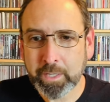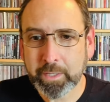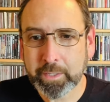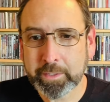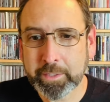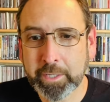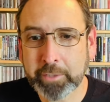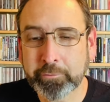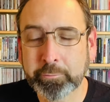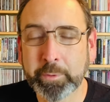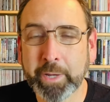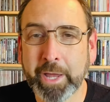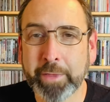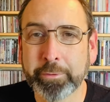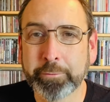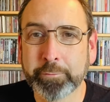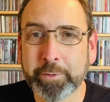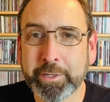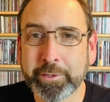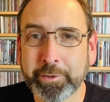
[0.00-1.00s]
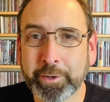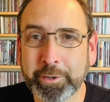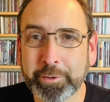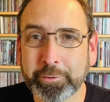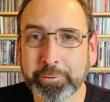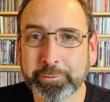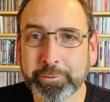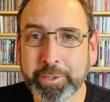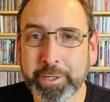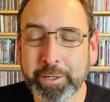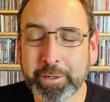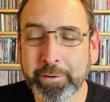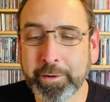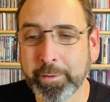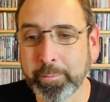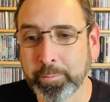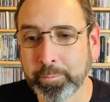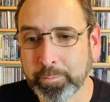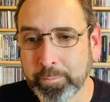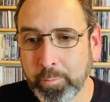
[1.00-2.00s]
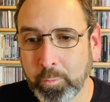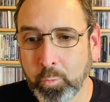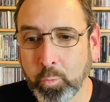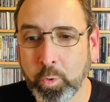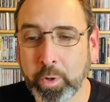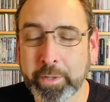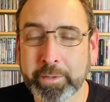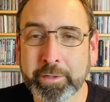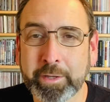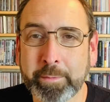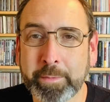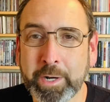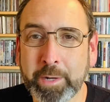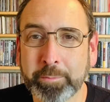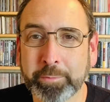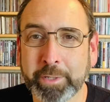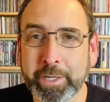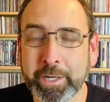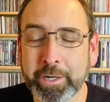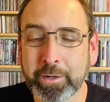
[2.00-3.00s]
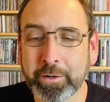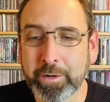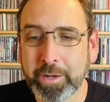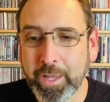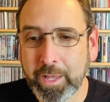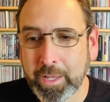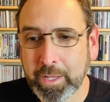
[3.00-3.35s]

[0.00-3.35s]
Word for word: Kiss, we got three titles here and one coming up later.